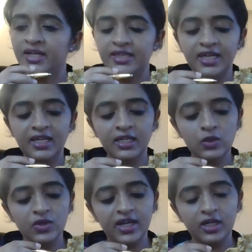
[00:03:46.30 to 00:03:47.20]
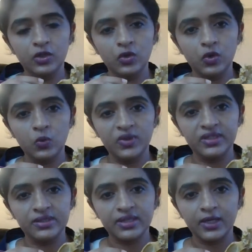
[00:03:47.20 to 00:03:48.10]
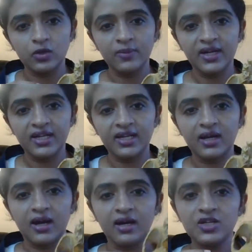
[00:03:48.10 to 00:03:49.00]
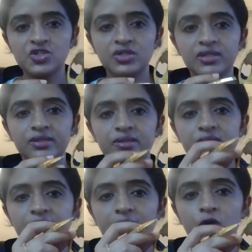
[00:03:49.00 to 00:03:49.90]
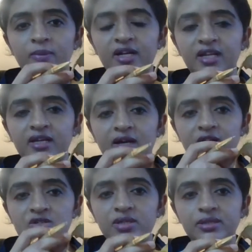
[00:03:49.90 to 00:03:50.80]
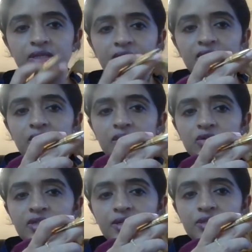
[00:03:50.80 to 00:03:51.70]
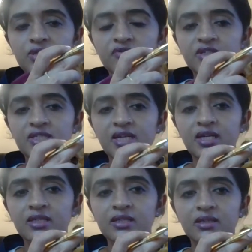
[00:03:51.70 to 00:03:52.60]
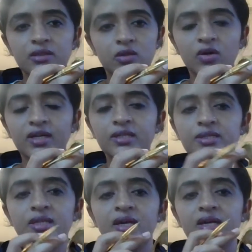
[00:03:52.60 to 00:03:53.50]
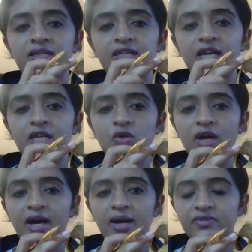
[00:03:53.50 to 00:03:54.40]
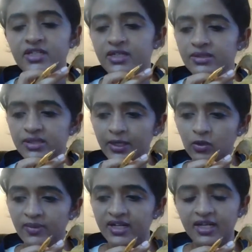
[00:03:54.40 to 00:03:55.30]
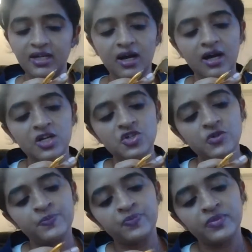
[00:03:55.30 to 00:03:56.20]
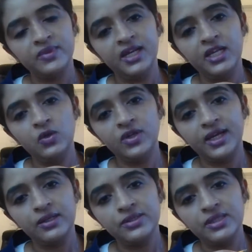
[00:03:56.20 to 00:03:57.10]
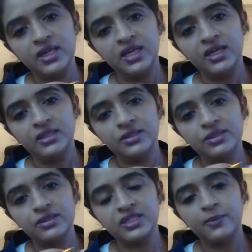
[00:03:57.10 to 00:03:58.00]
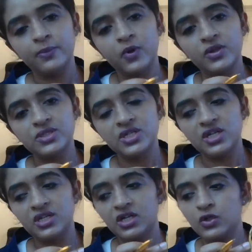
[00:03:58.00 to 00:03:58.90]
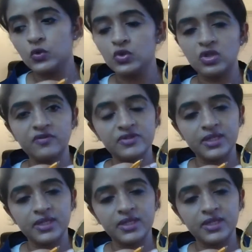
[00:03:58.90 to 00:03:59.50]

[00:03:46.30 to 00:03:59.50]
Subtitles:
Then you can go with the zygomatic arch. This is the zygomatic arch, isn't it? So the rest of the teeth, the sockets, then you have the zygomatic arch. Then you can see this is the posterior root of